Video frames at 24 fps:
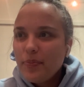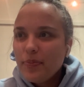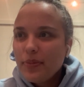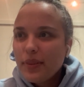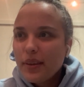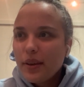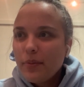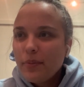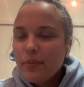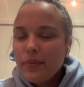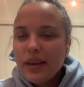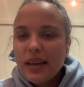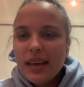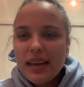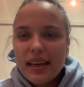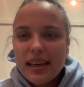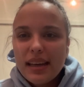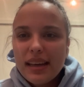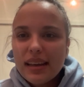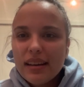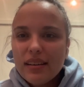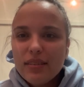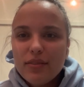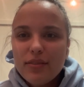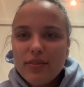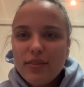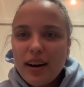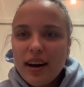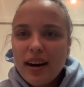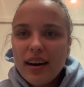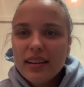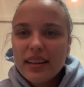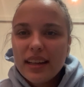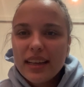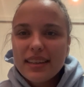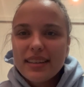mi and
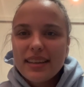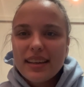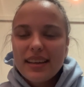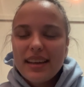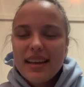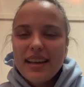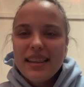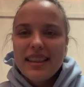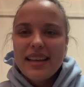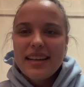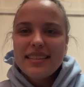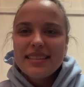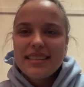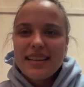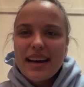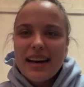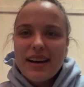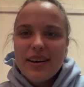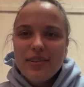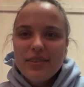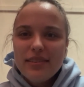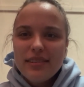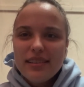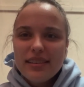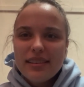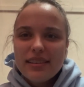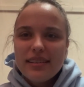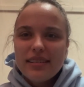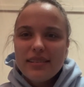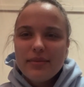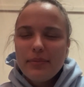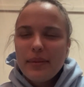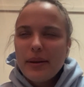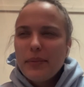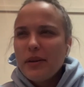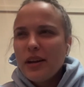fa, like they sound,
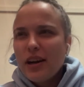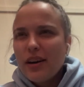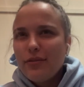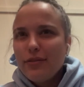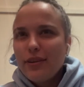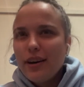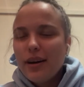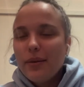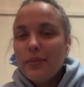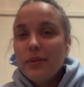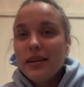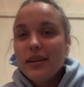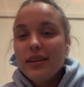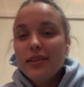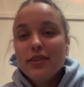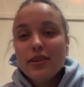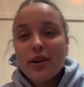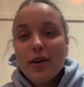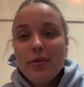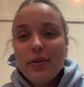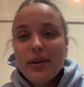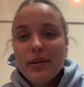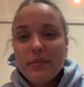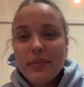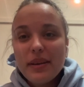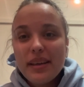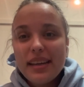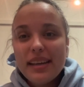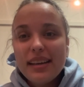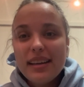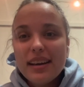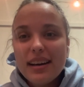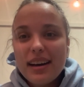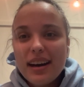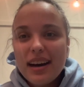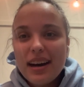maybe not fa, but do and
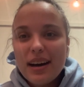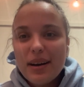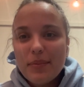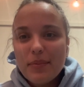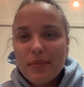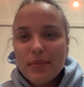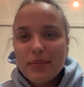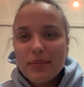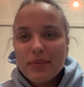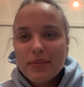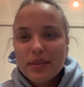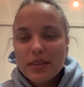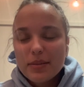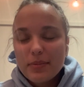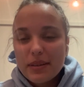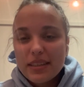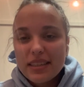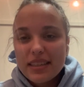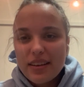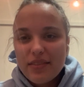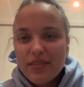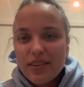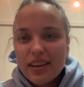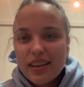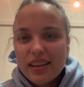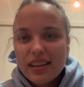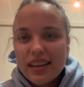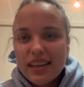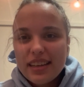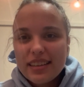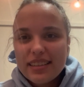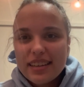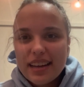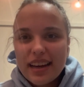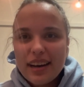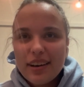mi specifically
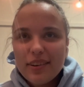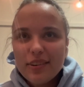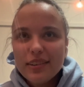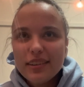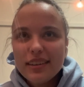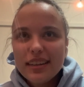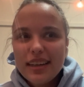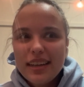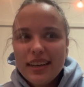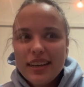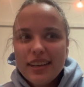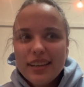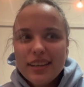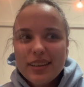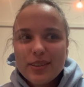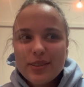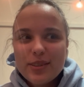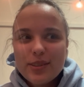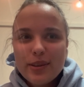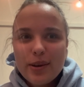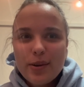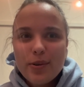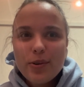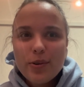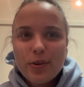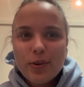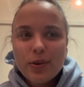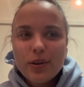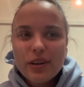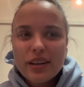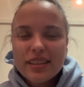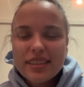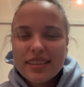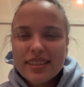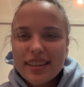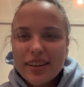sound so cool
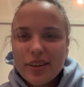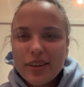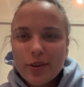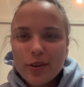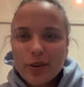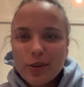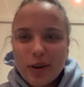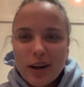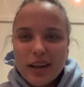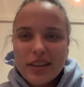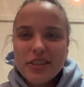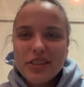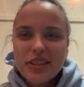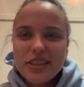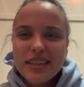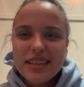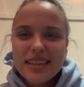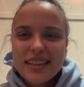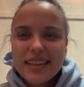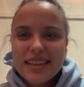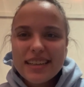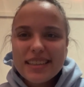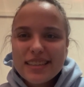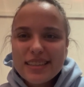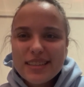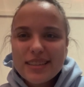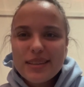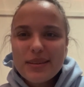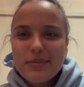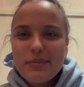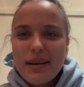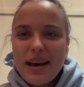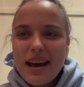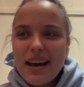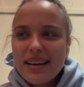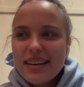because it's a little crunchy against the
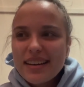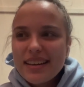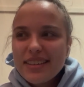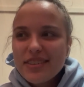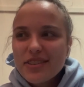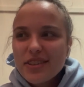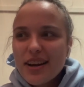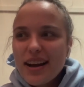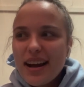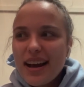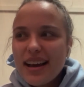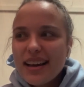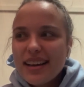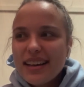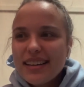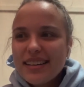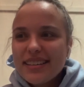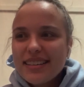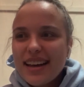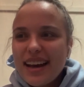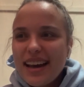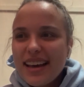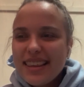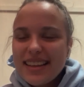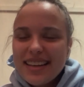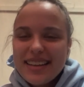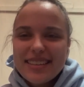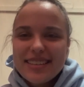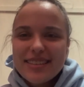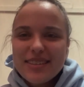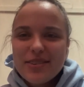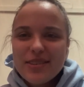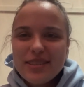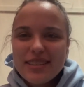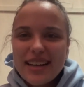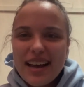backing track, and I think it's
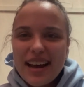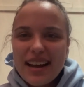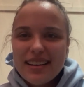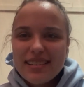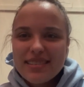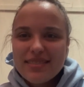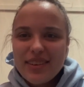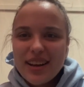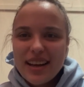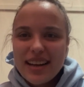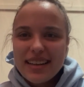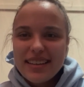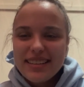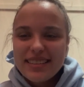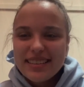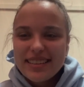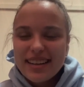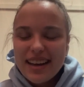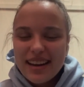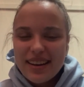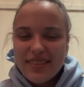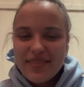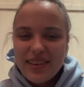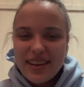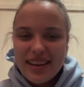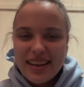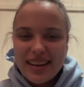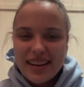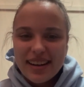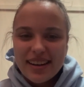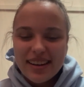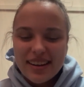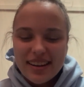so satisfying to kind of hear